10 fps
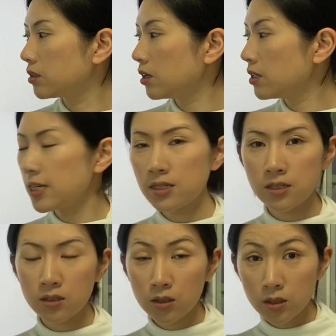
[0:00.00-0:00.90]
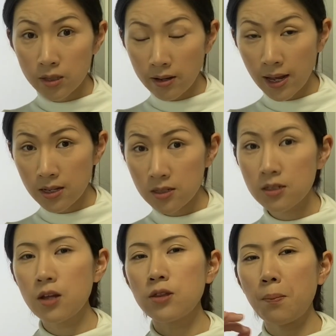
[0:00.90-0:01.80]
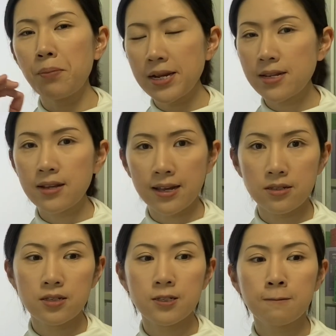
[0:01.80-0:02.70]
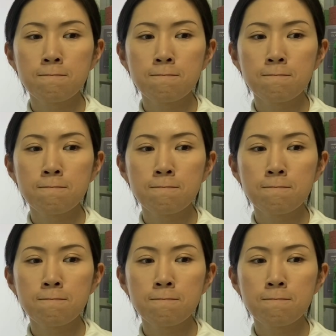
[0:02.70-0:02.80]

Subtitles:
In this sentence, the present tense.